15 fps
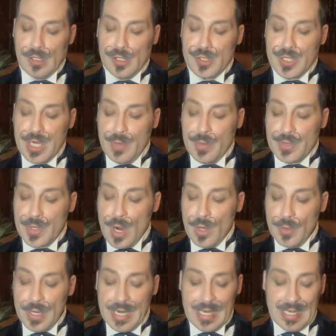She was
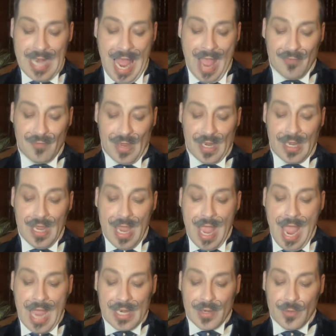already laughing,
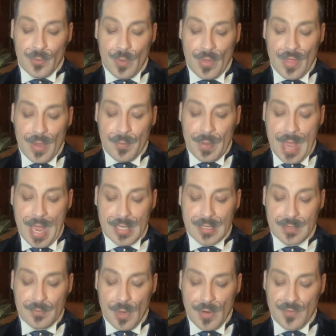and when they
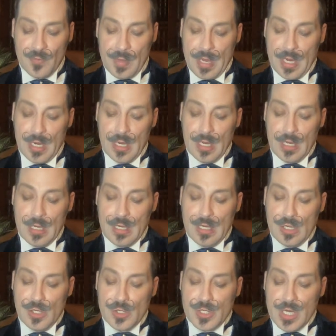passed Munkby,
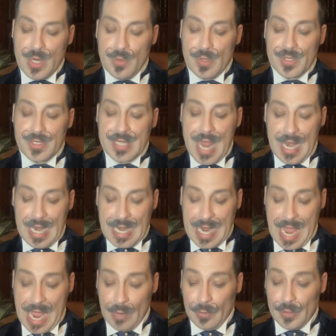she was telling
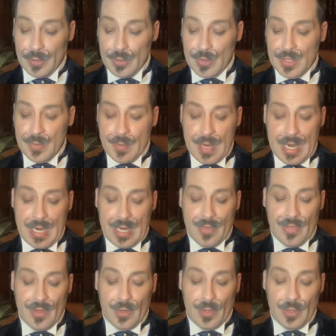how it used to be
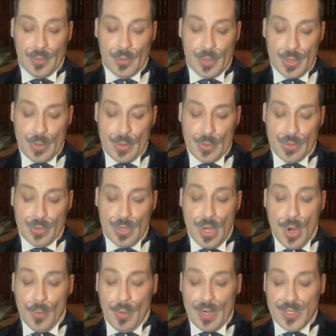in her youth,
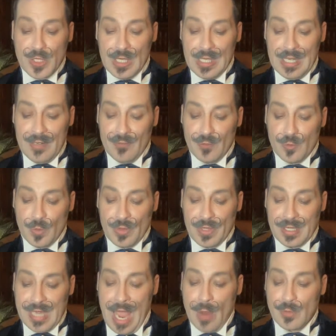when she lived with
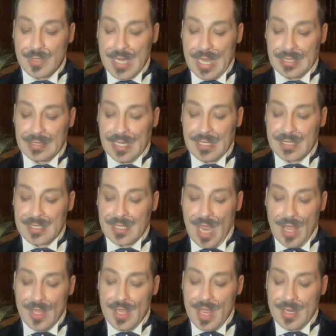the Countess at
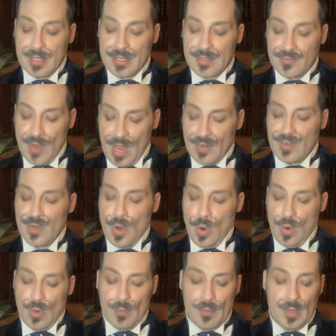
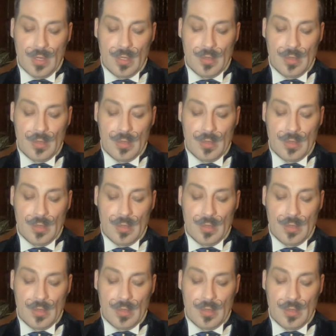Skangholm.